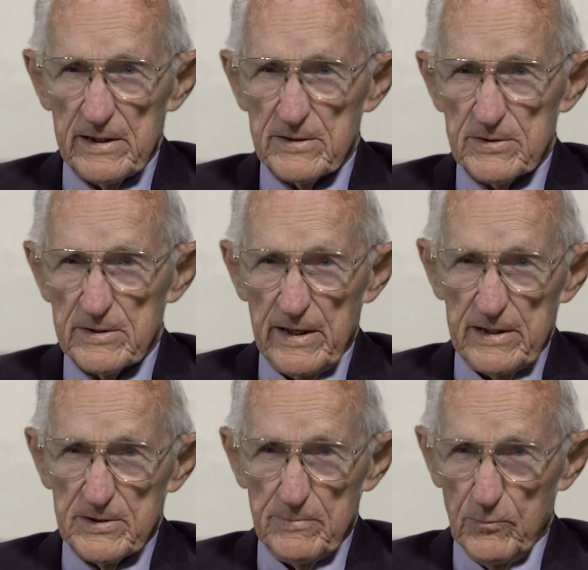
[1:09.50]
as,
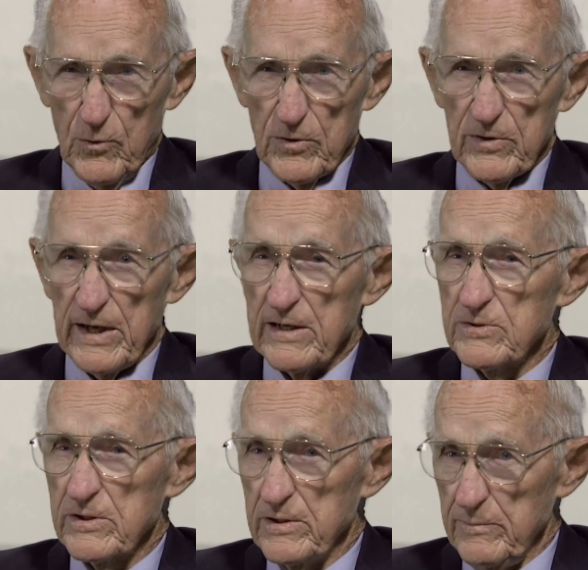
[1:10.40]
as important as
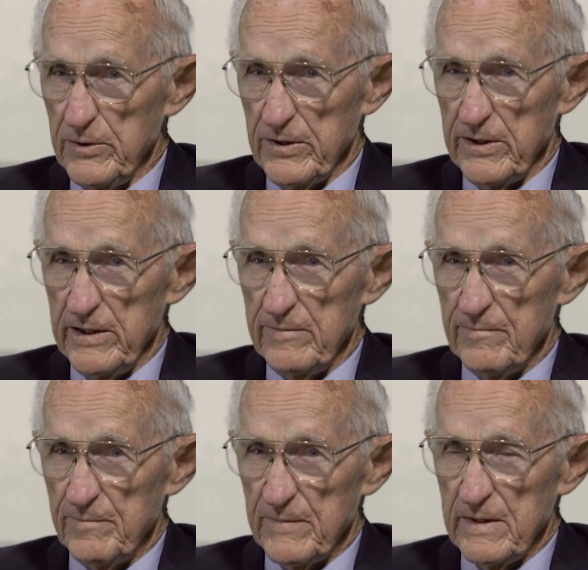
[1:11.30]
the community.
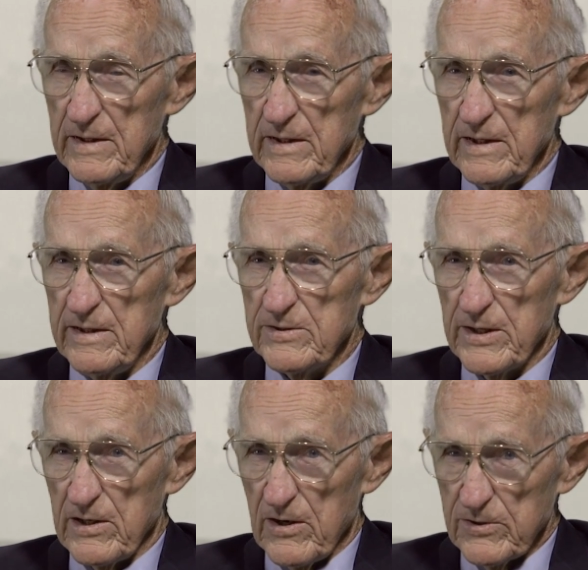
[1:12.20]
And he
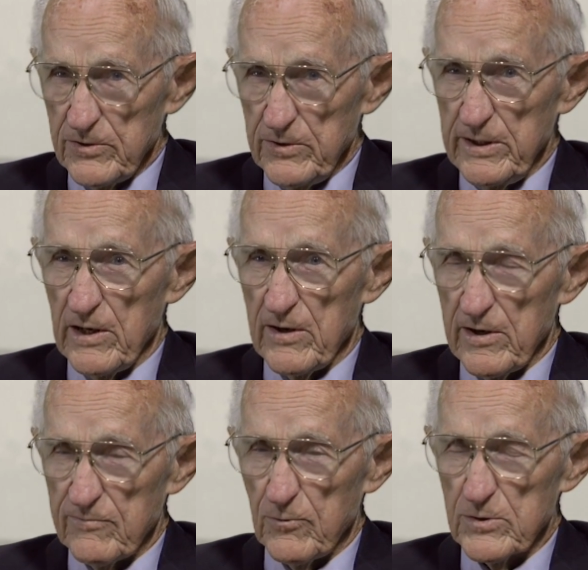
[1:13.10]
said, Our duty, our
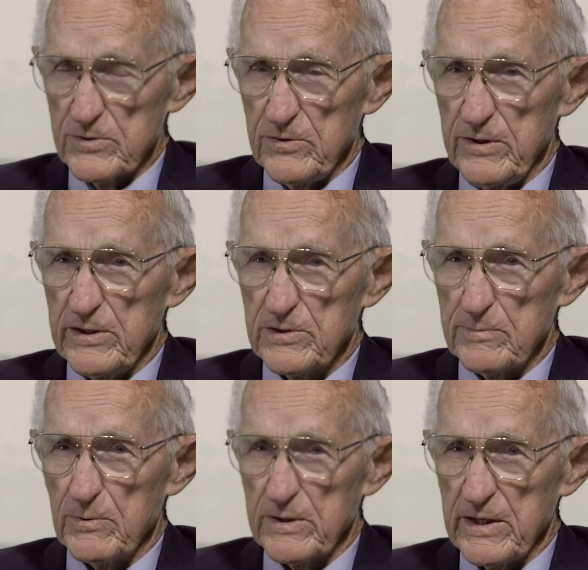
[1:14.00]
Air Force duty, is to
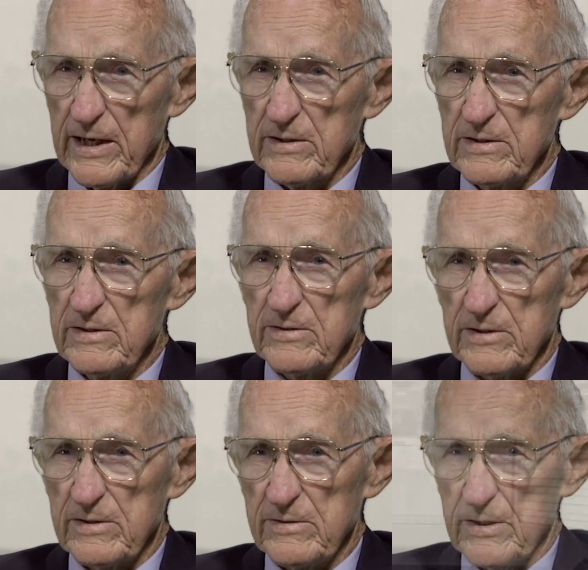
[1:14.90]
protect the,
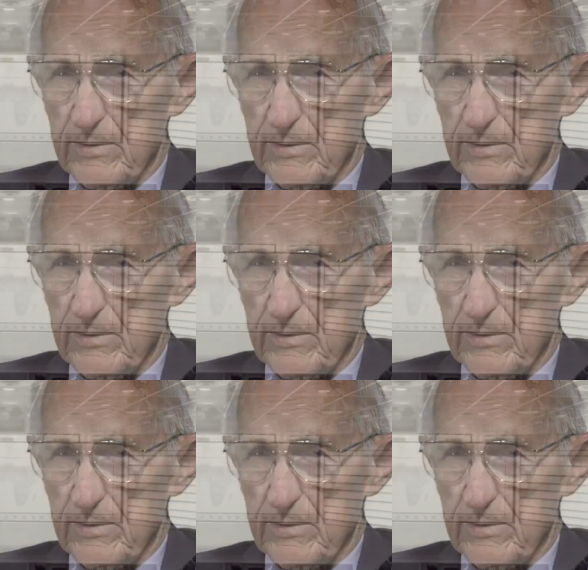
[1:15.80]
the